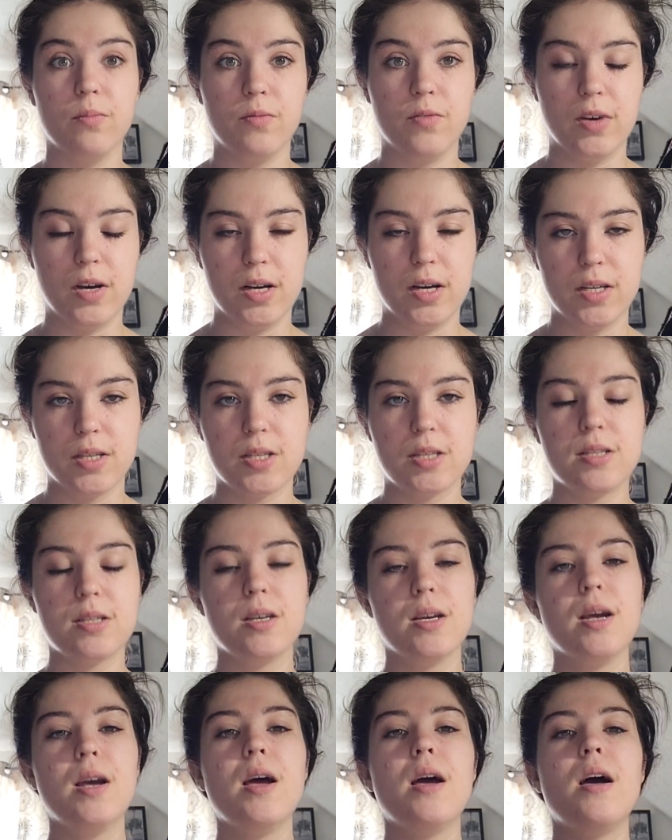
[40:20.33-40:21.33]
first,
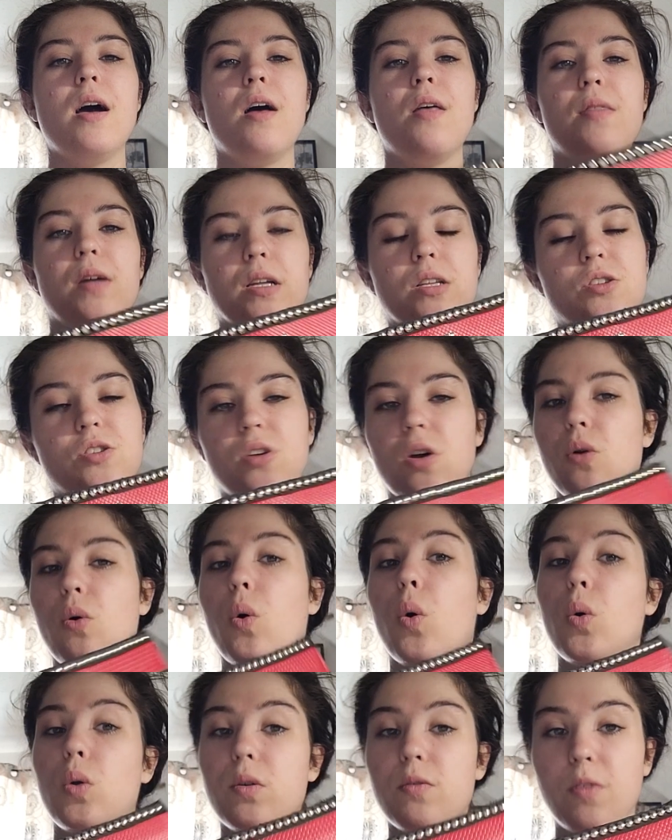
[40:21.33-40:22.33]
then sew
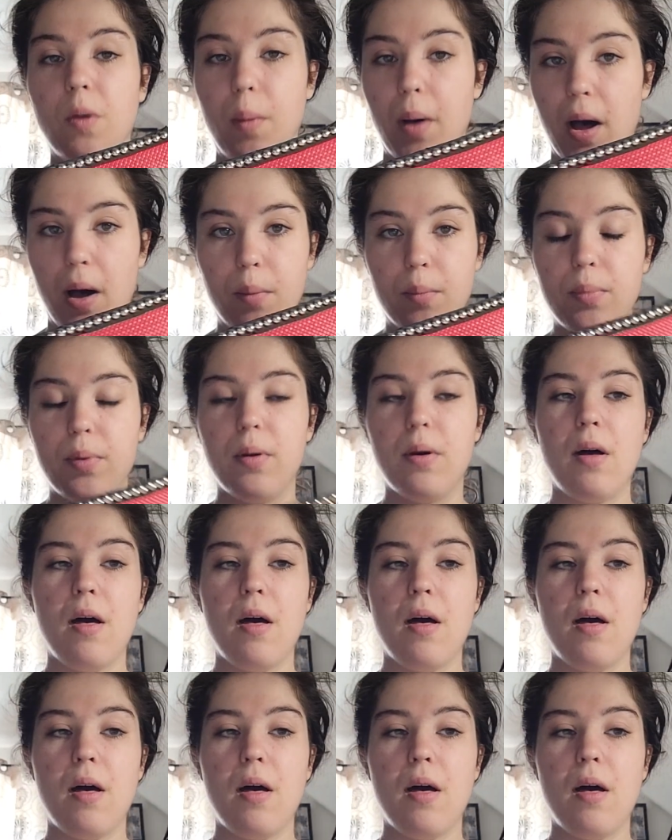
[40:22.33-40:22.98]
all of them up,